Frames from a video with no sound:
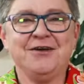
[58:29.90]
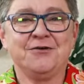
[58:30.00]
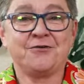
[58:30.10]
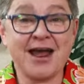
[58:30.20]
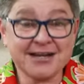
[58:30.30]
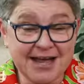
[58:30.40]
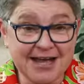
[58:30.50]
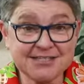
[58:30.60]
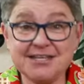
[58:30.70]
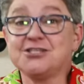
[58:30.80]
Right,
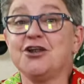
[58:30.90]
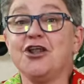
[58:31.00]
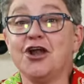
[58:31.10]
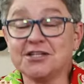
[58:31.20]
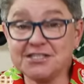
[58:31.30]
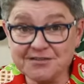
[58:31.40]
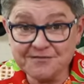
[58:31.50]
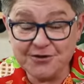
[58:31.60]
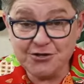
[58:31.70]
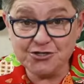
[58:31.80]
guys, there's lots
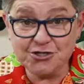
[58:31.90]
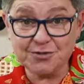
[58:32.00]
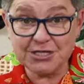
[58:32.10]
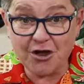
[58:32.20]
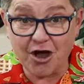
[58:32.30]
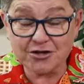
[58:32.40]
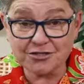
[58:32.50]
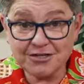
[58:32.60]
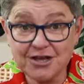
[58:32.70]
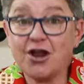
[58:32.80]
for you to do in the garden.
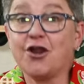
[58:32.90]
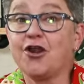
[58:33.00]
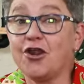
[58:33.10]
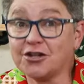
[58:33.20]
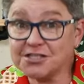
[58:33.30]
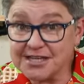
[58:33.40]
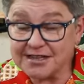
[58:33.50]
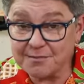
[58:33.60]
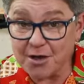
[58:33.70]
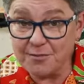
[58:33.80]
Lots at
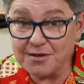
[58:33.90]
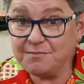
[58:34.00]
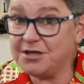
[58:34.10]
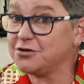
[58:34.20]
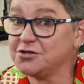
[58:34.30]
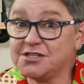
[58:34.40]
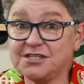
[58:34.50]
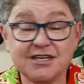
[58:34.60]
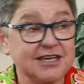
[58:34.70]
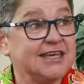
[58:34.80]
the moment, because
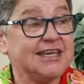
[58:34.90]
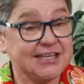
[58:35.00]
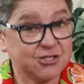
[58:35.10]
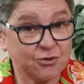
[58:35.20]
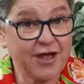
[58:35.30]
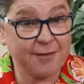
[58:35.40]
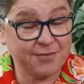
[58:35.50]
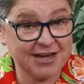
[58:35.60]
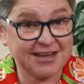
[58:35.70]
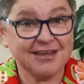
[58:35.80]
it's all
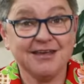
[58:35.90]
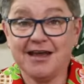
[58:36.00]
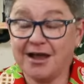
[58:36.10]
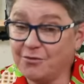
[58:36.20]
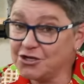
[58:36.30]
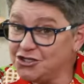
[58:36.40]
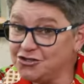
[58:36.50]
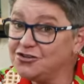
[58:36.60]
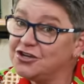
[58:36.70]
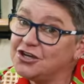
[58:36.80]
happening. I want you
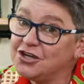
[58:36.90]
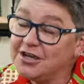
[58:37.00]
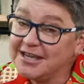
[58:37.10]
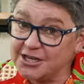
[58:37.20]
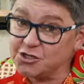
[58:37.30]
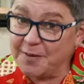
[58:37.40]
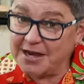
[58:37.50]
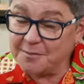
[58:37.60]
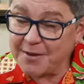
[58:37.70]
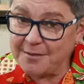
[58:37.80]
to get your pen
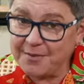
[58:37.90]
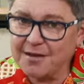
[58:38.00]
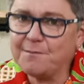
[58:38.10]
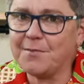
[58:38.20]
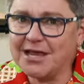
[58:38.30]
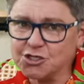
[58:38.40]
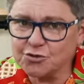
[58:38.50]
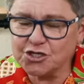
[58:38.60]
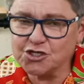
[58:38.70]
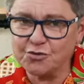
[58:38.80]
and paper, make sure
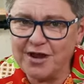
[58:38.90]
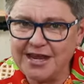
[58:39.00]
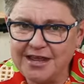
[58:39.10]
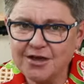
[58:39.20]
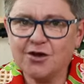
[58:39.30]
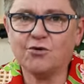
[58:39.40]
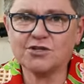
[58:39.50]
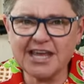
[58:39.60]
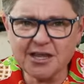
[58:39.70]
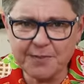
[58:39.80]
that you're ready, or
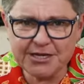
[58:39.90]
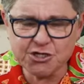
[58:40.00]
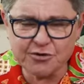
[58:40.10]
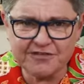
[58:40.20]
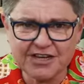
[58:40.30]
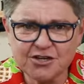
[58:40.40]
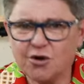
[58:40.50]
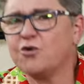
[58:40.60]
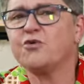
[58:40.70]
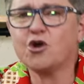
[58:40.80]
take a picture of it,
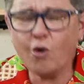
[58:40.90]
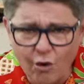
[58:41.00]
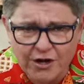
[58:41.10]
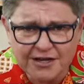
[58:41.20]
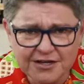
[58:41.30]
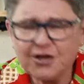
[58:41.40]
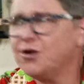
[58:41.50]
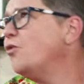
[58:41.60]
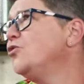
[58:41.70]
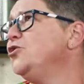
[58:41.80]
or record it,
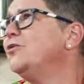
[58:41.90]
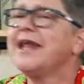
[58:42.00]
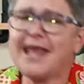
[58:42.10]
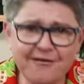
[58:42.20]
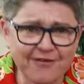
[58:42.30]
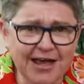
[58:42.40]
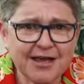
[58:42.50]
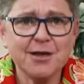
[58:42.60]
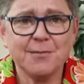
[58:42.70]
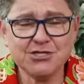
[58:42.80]
or do whatever,
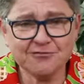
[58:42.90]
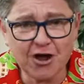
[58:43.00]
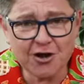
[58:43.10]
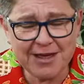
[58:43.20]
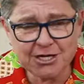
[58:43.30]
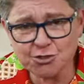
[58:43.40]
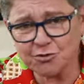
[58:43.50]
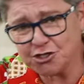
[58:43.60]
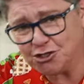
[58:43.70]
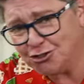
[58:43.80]
but you've got to make sure
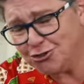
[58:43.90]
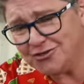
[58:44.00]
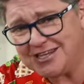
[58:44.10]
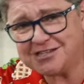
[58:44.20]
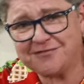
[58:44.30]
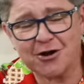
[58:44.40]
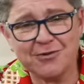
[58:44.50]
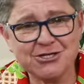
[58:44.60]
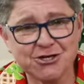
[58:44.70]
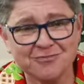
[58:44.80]
that you do these
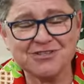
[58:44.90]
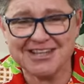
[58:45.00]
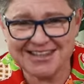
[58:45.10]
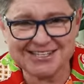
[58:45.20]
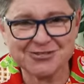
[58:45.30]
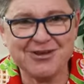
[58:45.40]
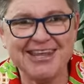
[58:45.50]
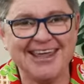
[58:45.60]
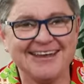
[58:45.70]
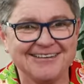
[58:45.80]
following jobs this
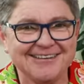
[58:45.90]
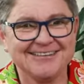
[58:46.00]
weekend.